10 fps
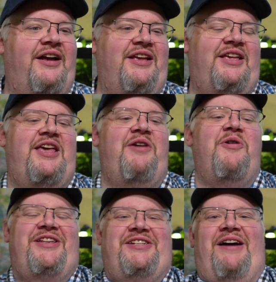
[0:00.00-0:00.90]
He
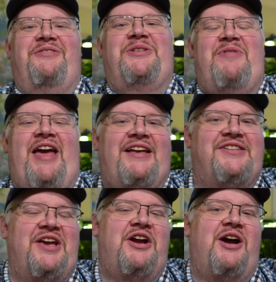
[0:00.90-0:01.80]
reached out to me
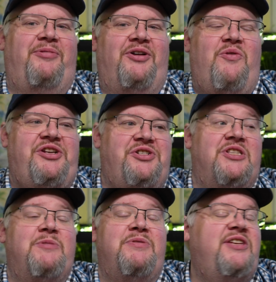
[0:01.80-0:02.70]
asking a couple of
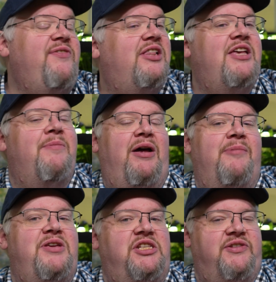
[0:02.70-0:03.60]
questions, specifically about a
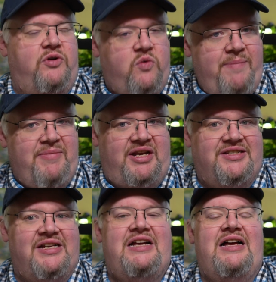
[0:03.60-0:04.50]
piece of equipment,
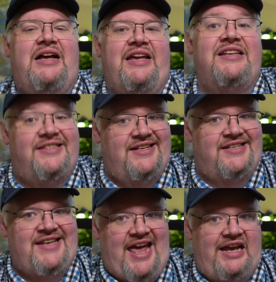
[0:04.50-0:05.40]
a
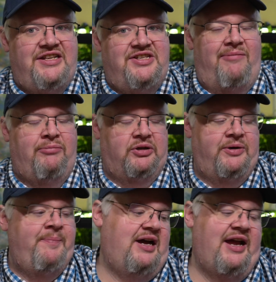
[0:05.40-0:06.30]
Zis egg
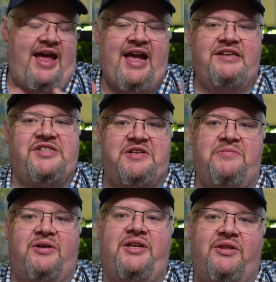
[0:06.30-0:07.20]
tumbler. I asked
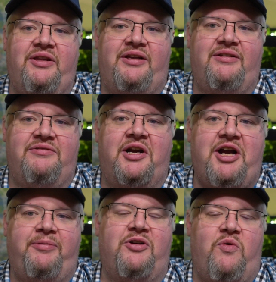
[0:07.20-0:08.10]
him a
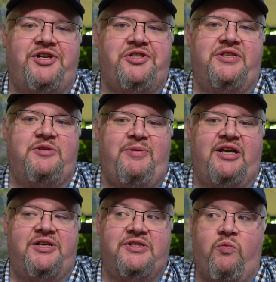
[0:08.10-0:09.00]
couple of questions
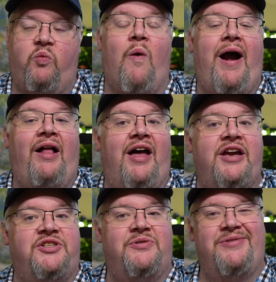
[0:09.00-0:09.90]
because while I
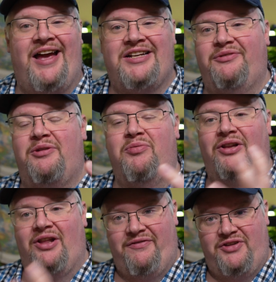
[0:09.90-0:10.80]
don't actively breed
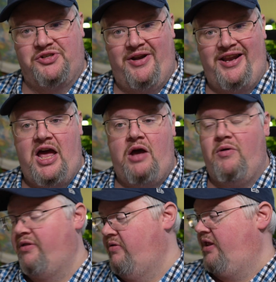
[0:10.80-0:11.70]
a lot of fish right now,
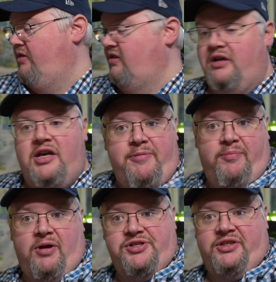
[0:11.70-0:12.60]
other than the guppy
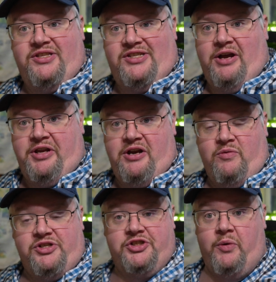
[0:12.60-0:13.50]
project that's down here,
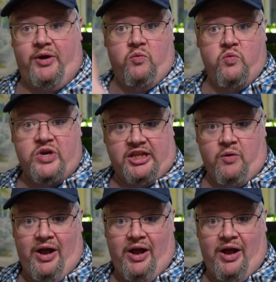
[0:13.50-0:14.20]
which is going really